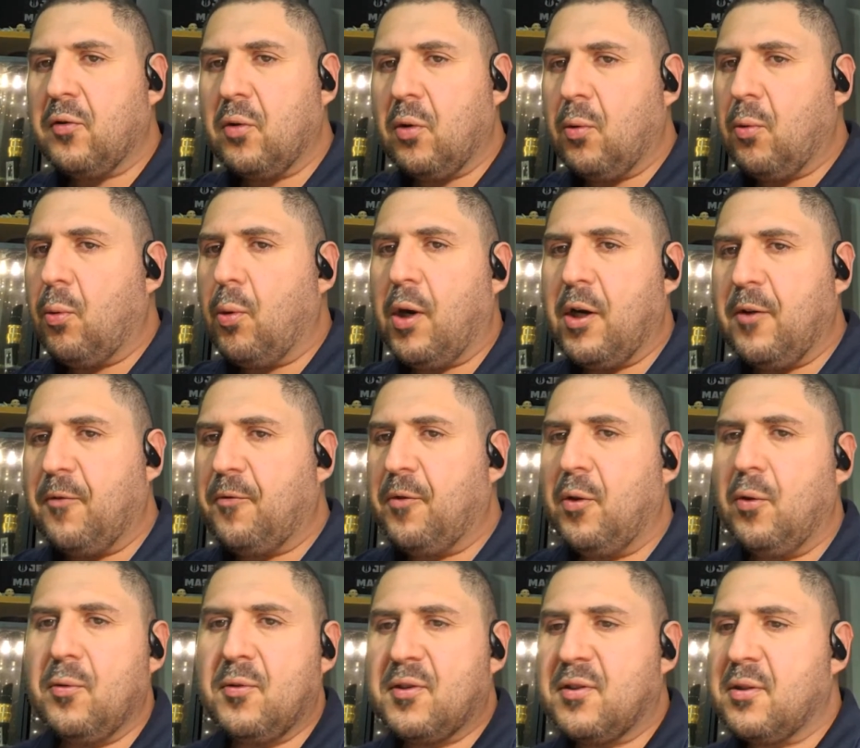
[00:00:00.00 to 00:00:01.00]
quite a
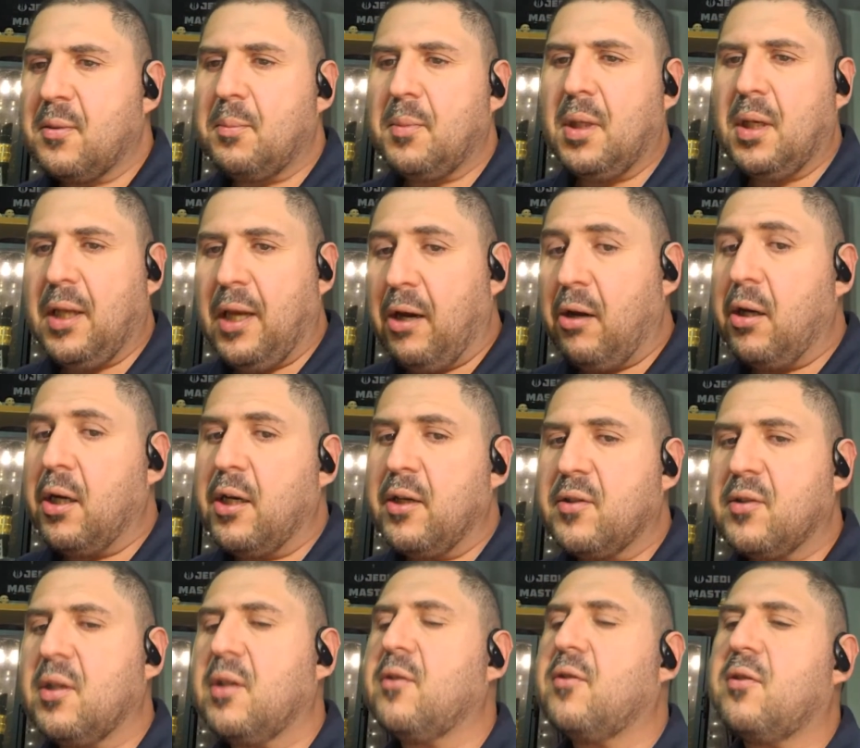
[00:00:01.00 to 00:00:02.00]
few
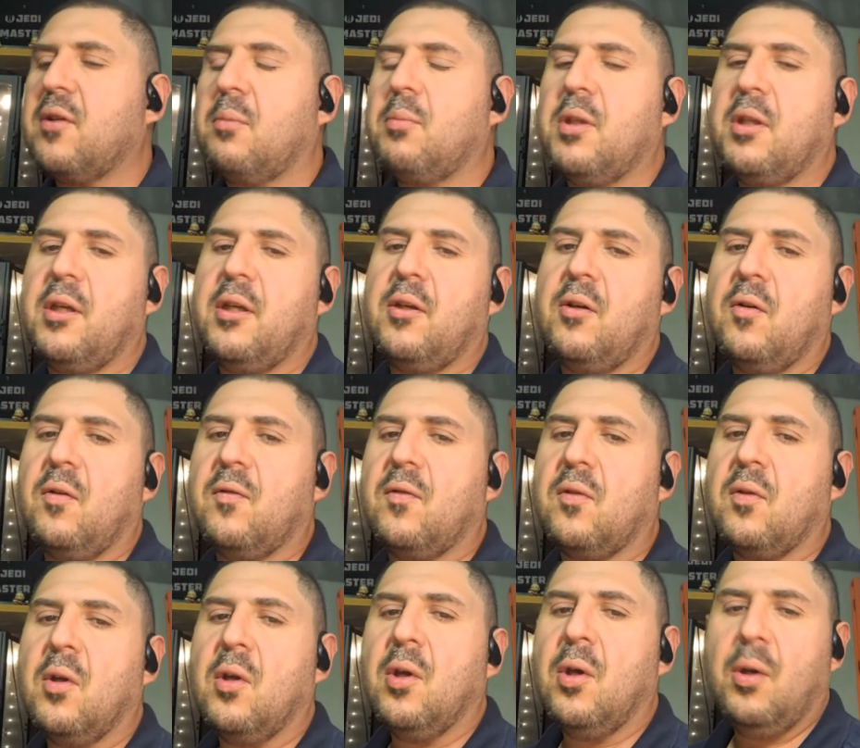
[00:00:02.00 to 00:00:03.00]
similarities in some of the hills
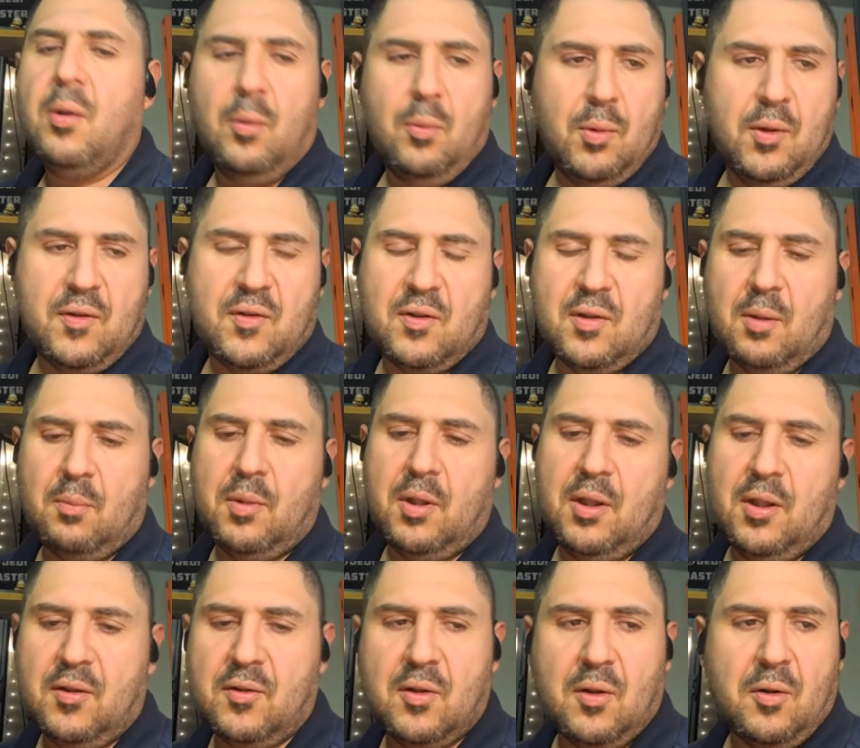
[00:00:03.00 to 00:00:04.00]
with some of
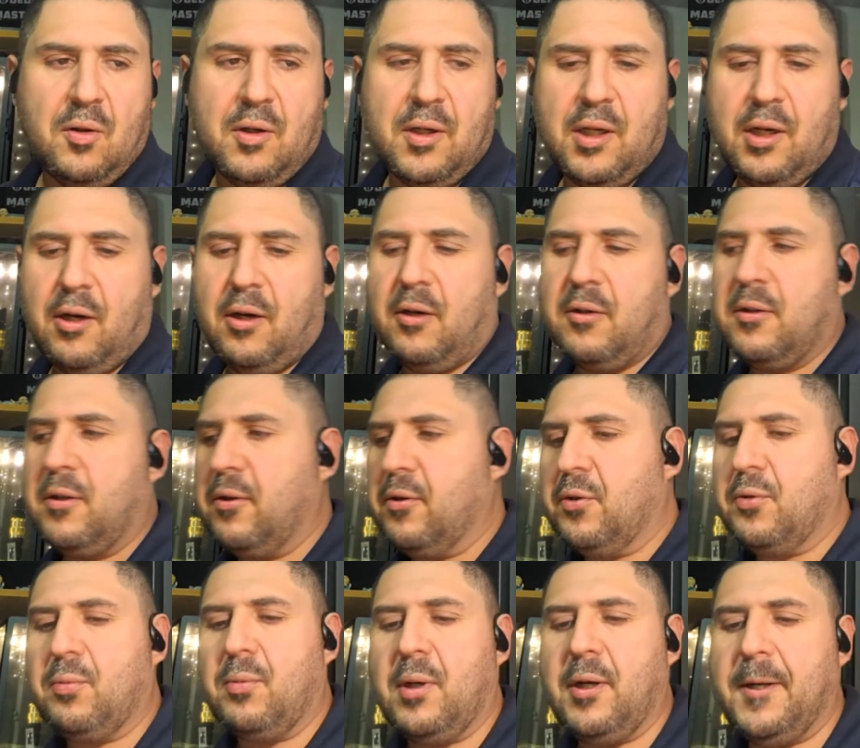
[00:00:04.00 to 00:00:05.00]
these other
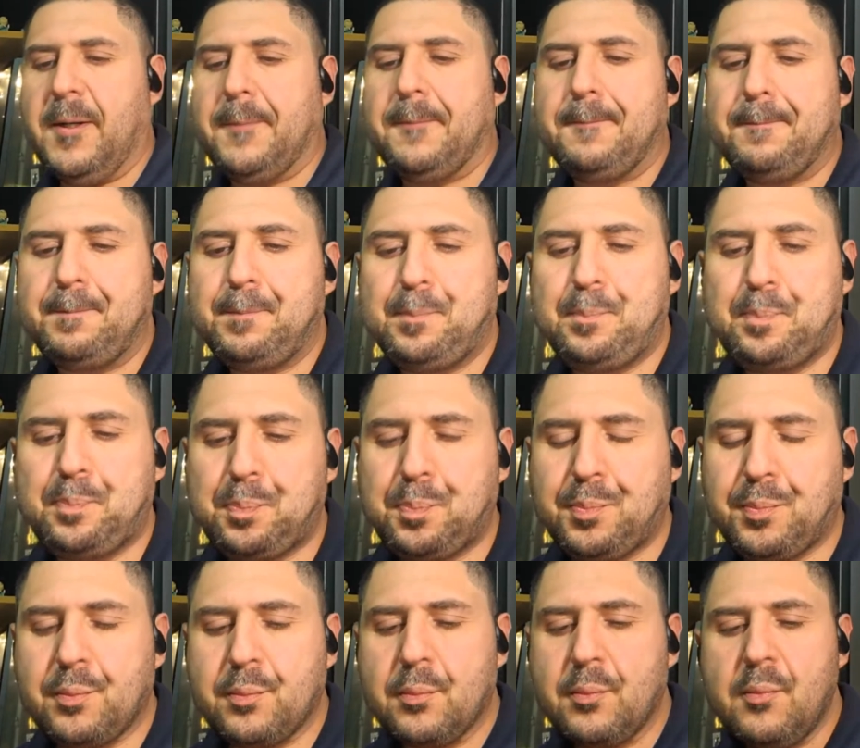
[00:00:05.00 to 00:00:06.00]
characters, right?
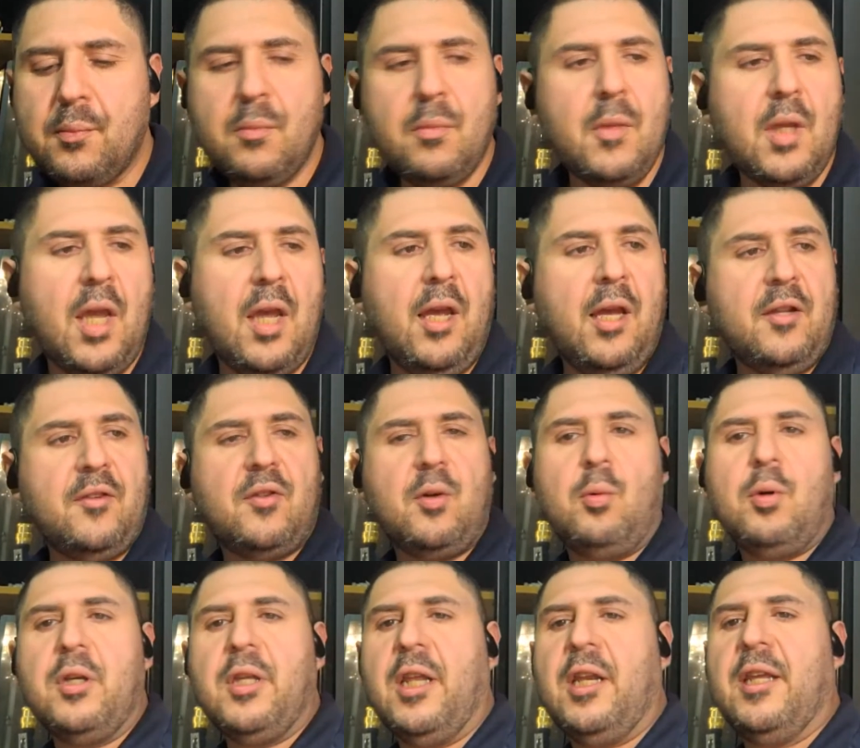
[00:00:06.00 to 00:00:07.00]
And so
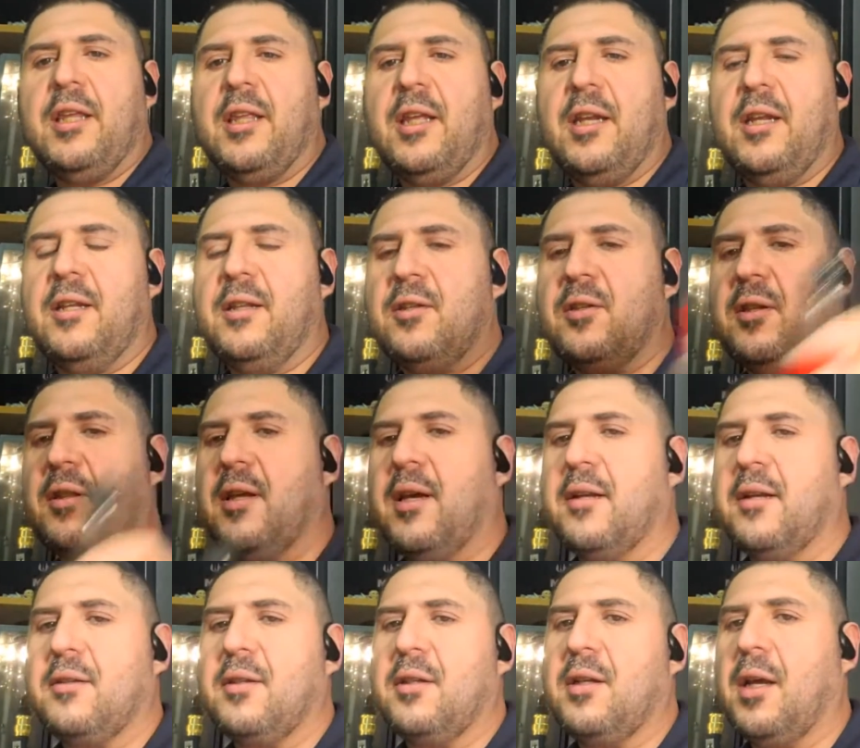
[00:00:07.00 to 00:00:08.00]
we're gonna get into
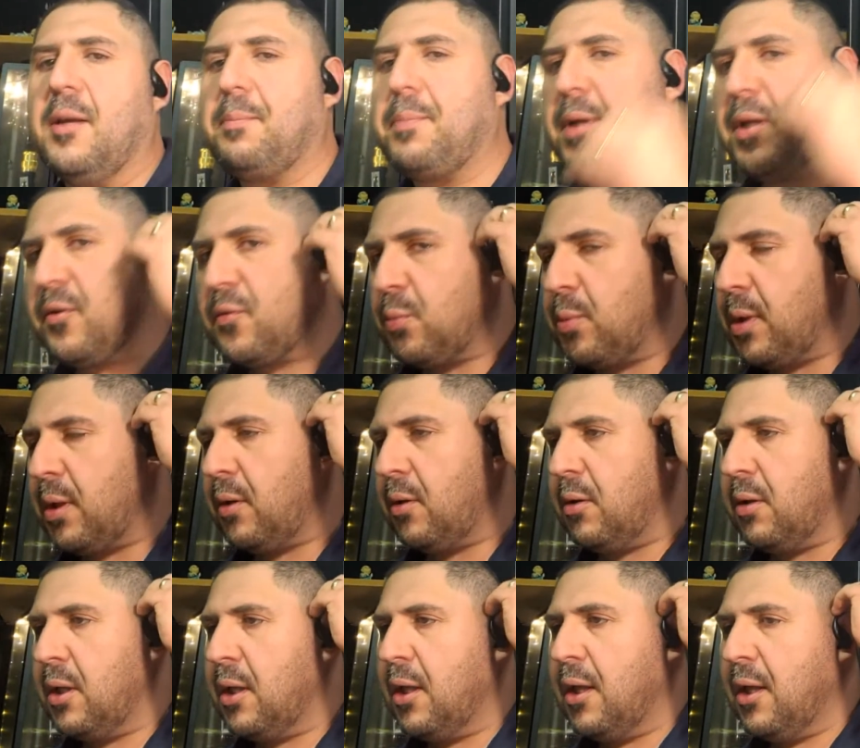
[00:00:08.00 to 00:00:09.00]
that tonight, but as well,